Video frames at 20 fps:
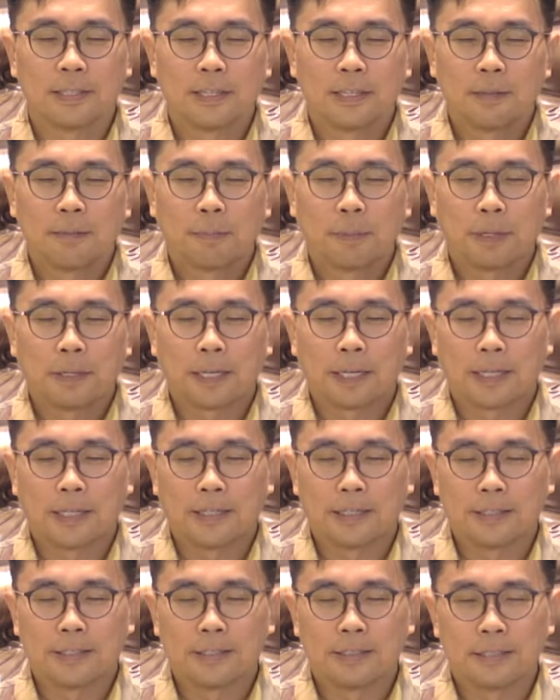but
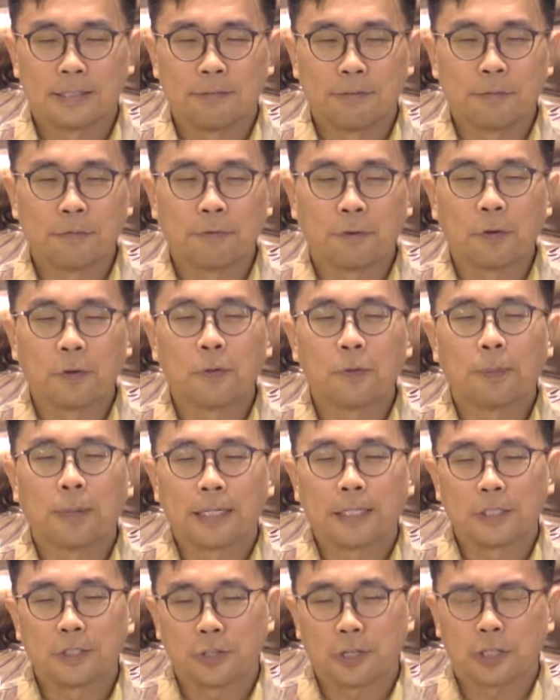if you follow my
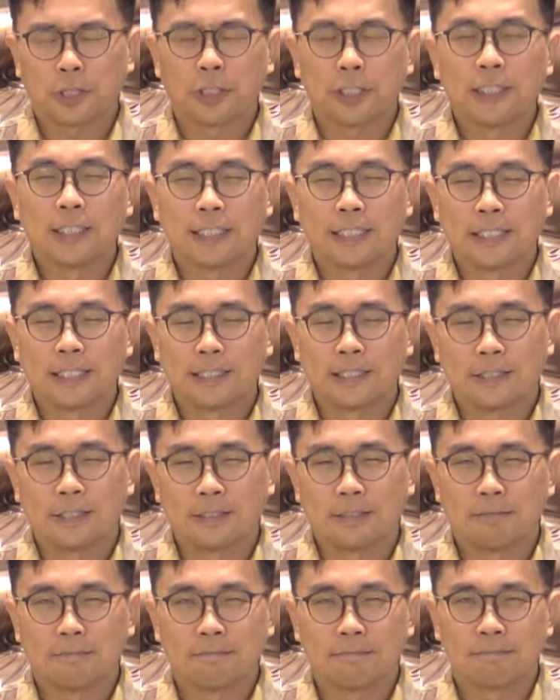instructions, it
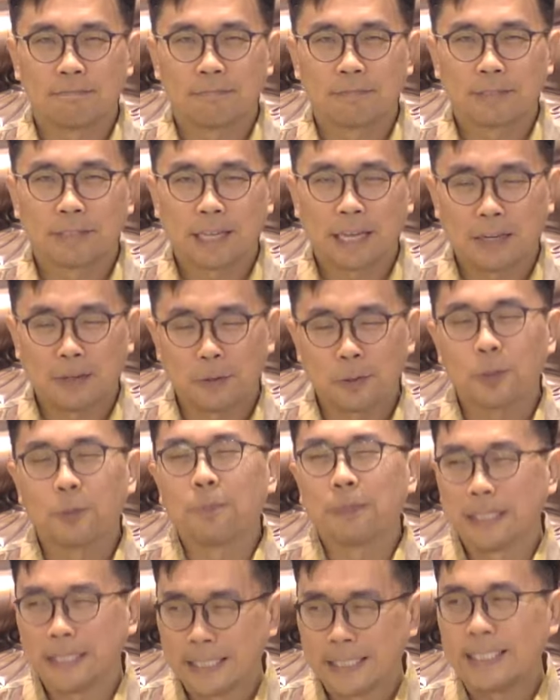can also
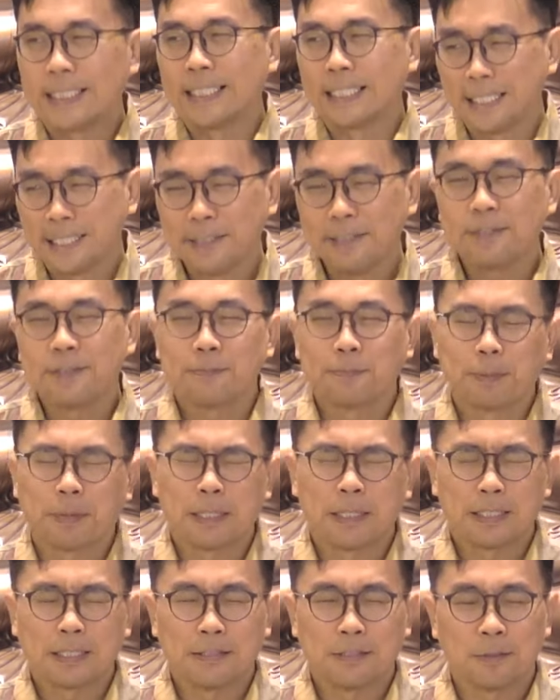be easy.
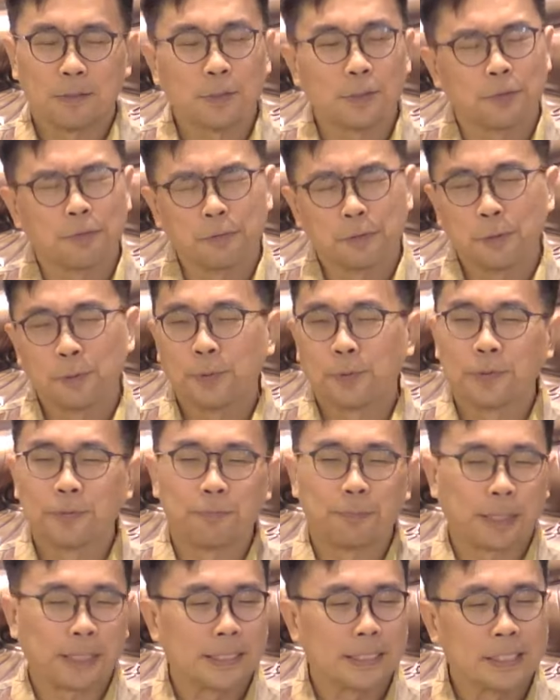But those of you who
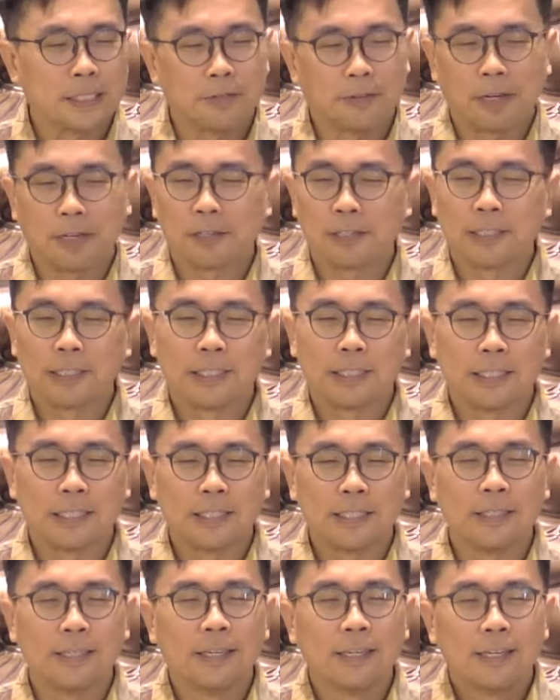practice
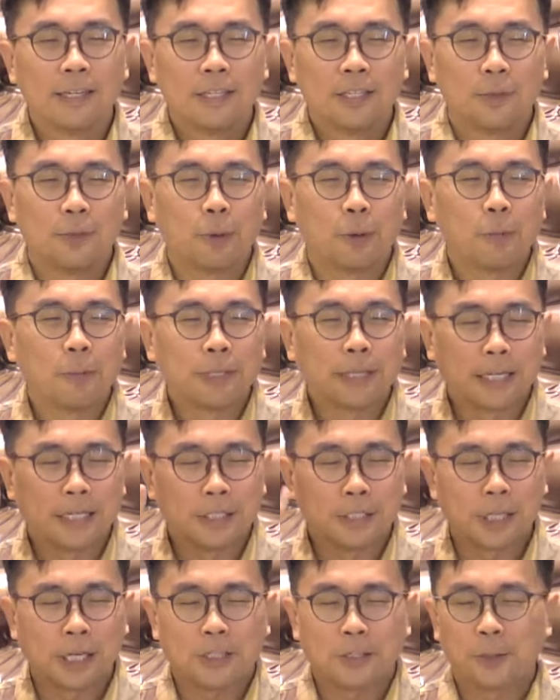regularly, you probably can
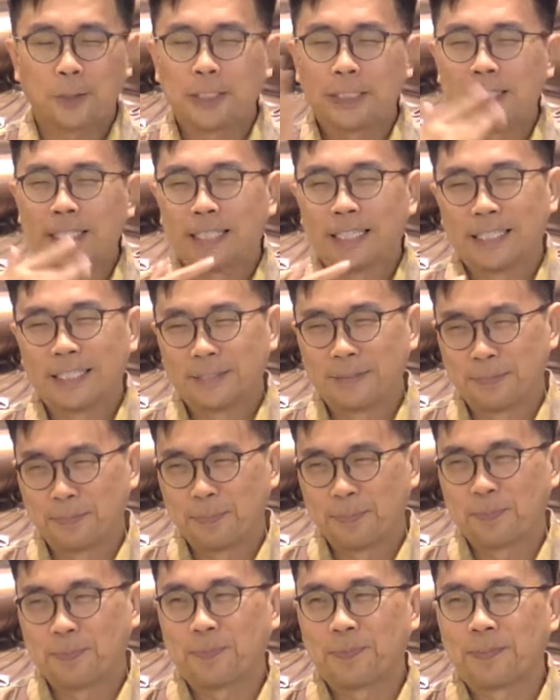shut your ear
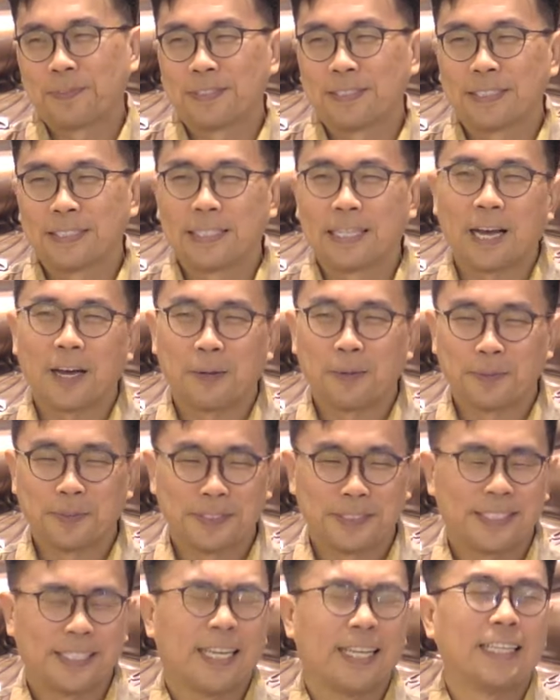down
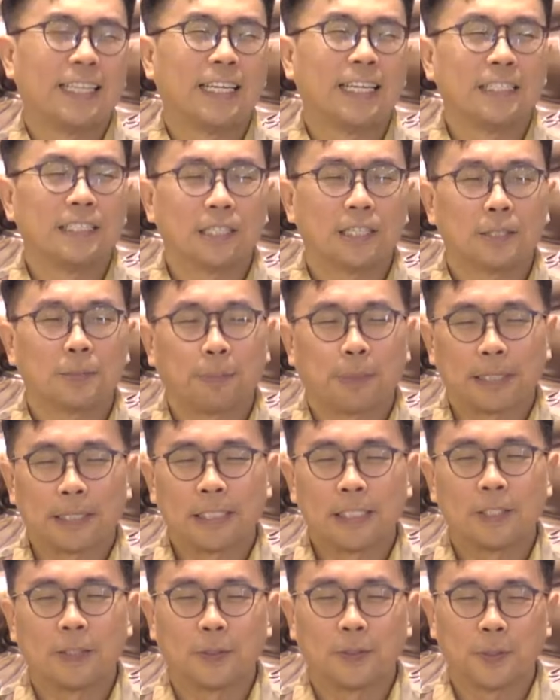and then just
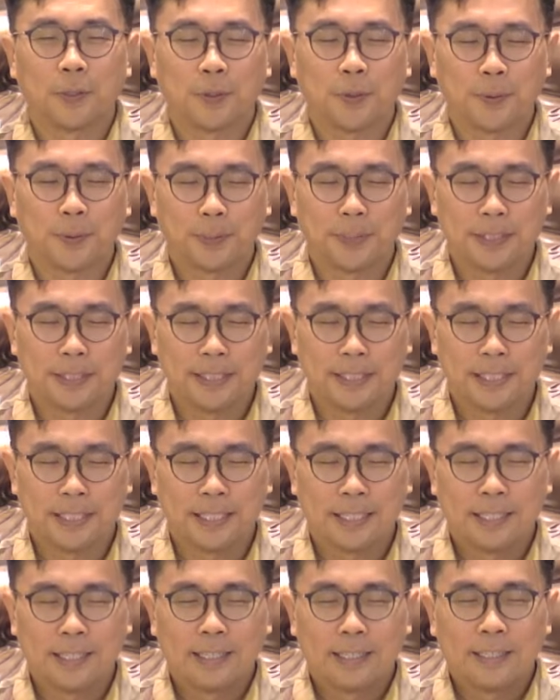practice on your own.
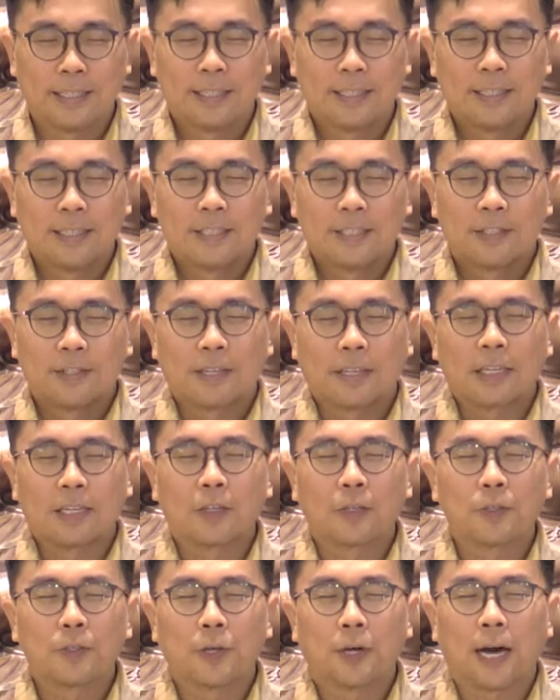So you can
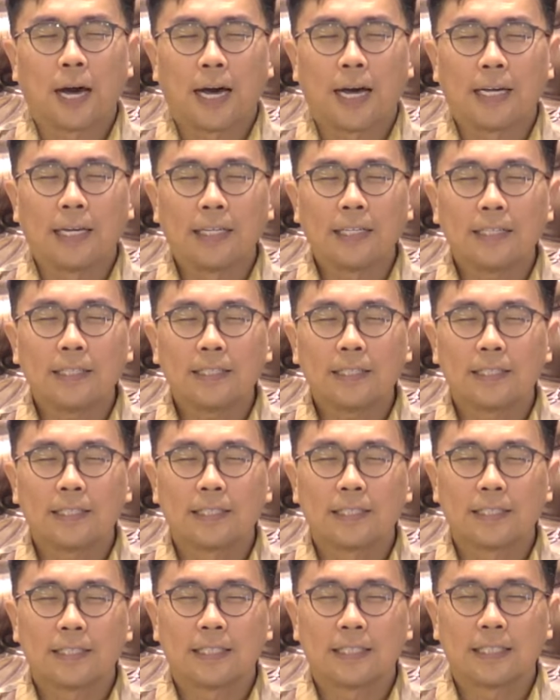close your eyes,
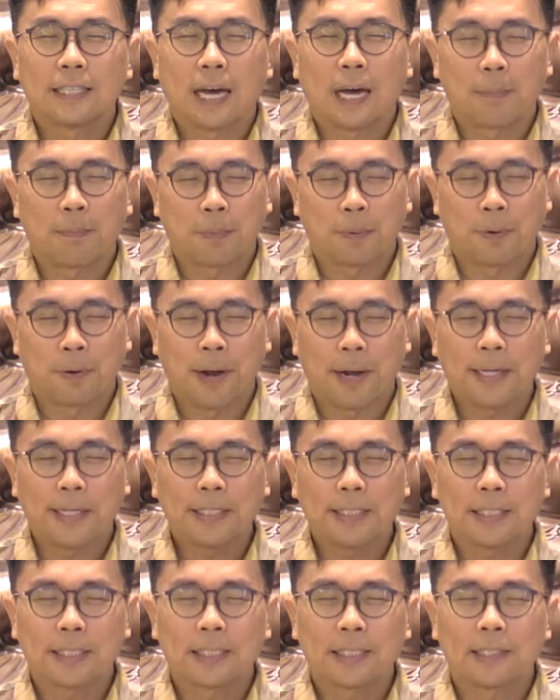sit
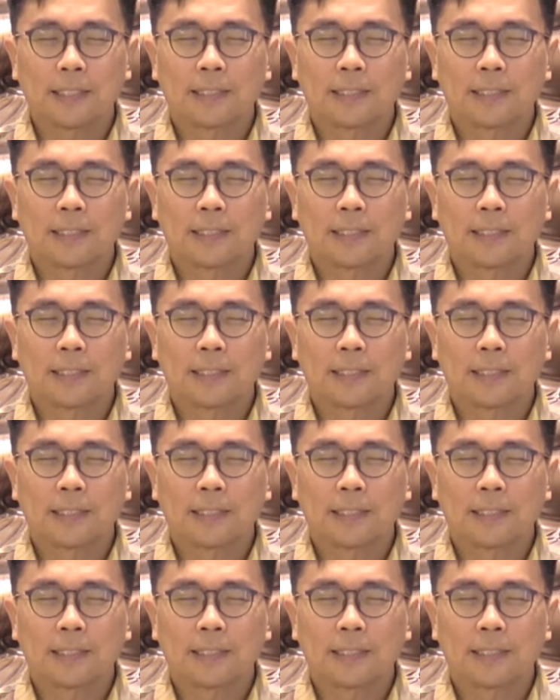upright.